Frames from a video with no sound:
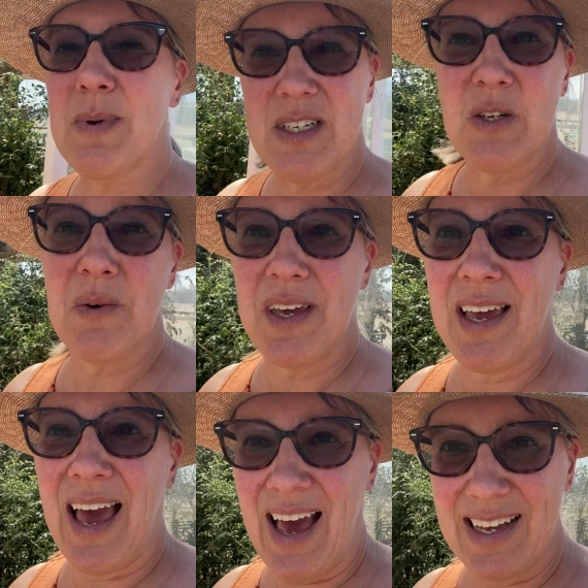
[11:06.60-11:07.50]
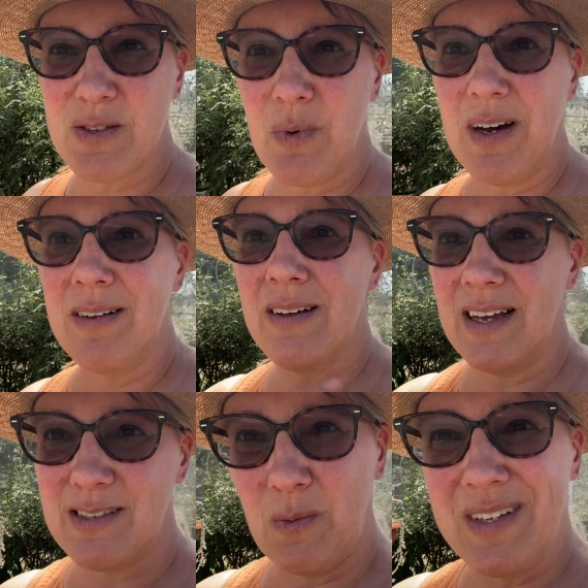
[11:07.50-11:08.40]
doing as well
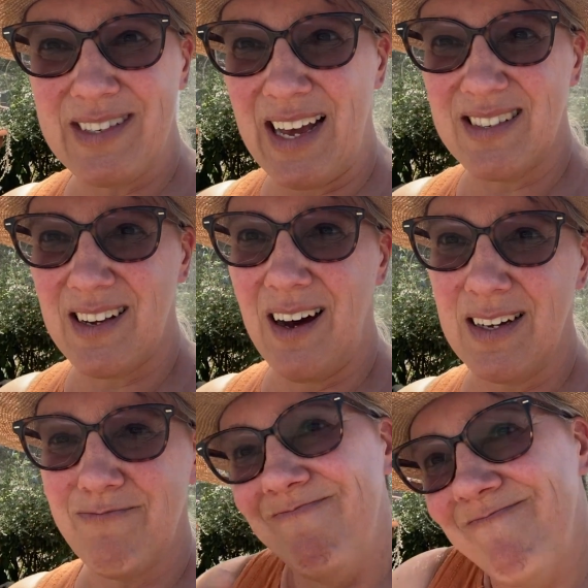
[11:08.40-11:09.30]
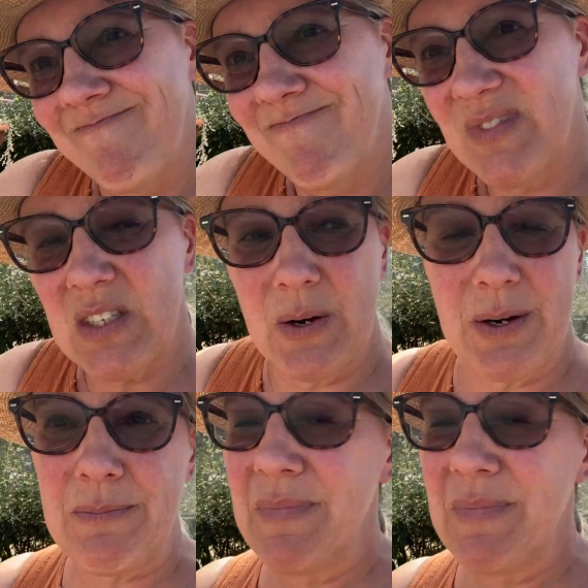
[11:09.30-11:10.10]
as the ones outside. So